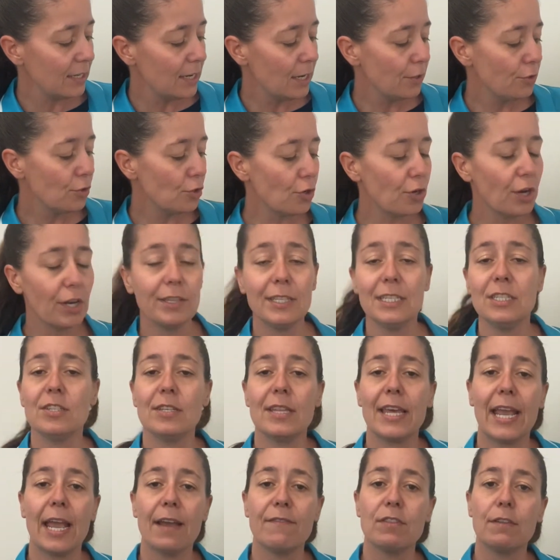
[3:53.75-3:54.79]
Not only do they
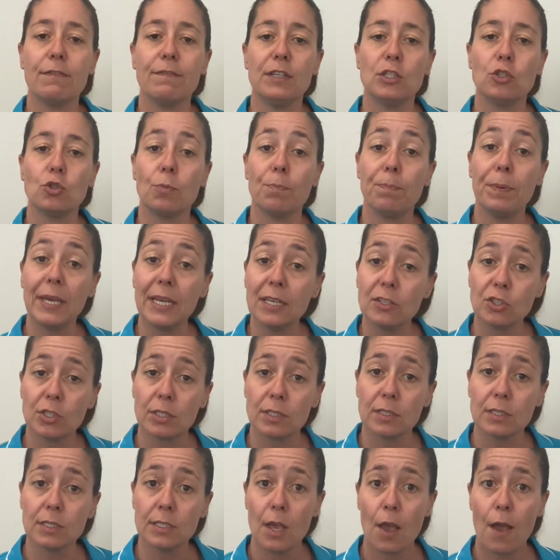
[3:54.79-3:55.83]
have the visual
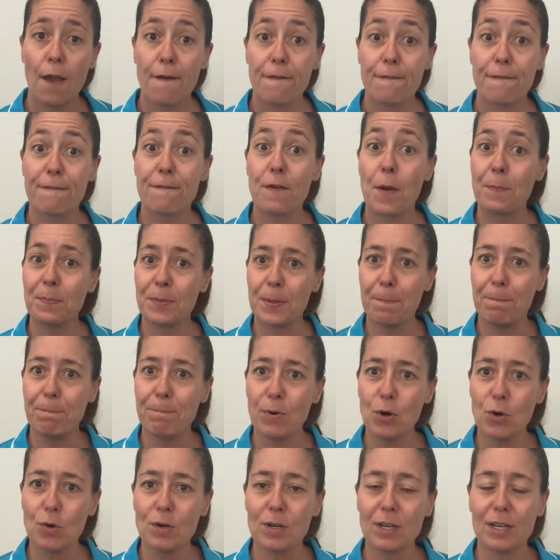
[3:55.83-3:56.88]
pictures from the
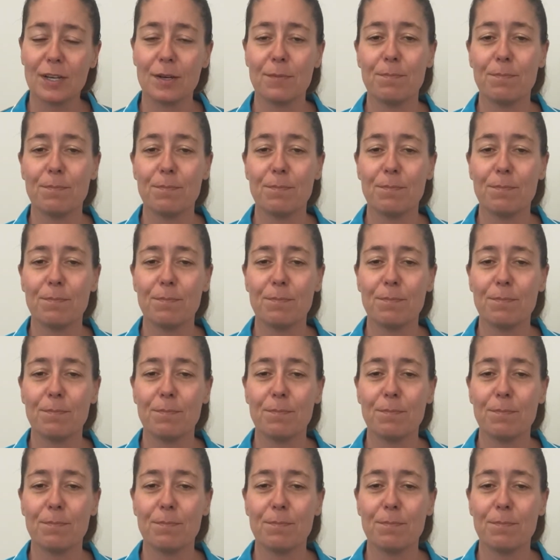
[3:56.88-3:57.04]
book,